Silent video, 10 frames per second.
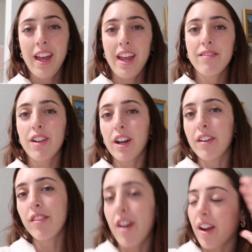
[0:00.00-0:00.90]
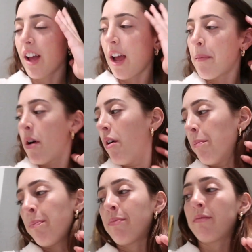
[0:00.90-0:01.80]
Hey, vloggy vlog. I'm
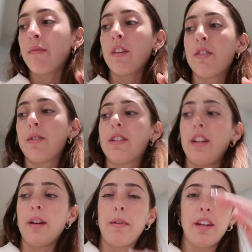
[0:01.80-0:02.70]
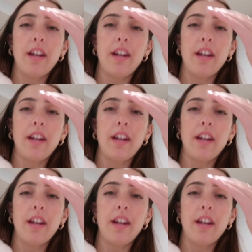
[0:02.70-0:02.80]
home. Sweaty, I mean,